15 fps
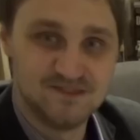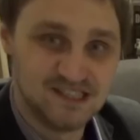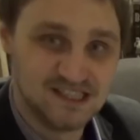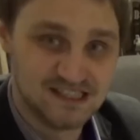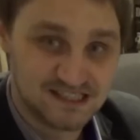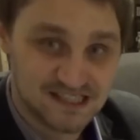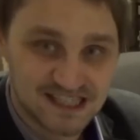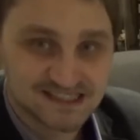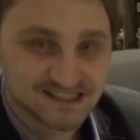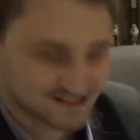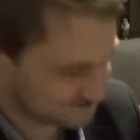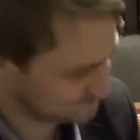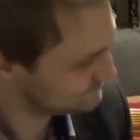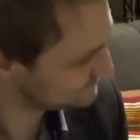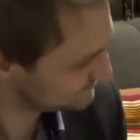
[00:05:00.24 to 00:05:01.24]

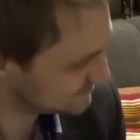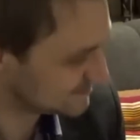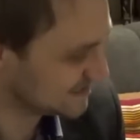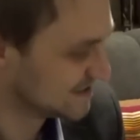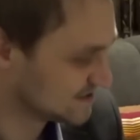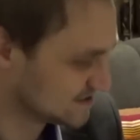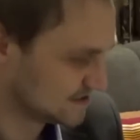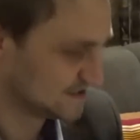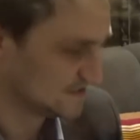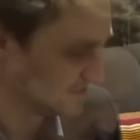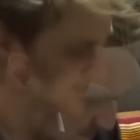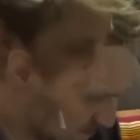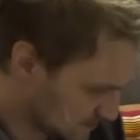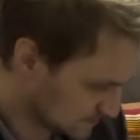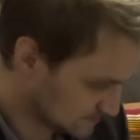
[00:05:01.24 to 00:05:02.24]
VHS set.
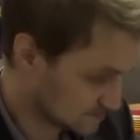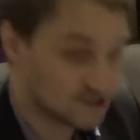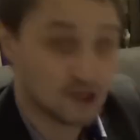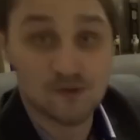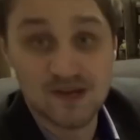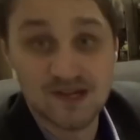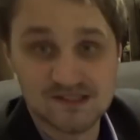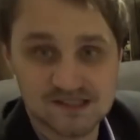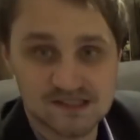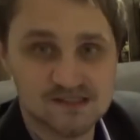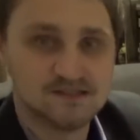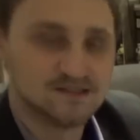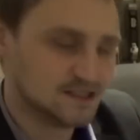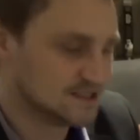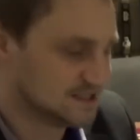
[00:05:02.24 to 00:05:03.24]
So there's
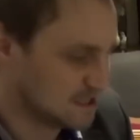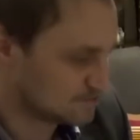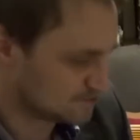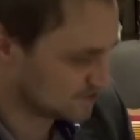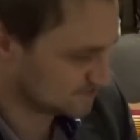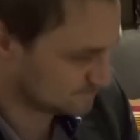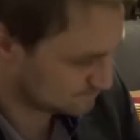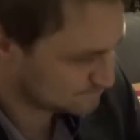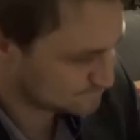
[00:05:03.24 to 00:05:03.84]
a separate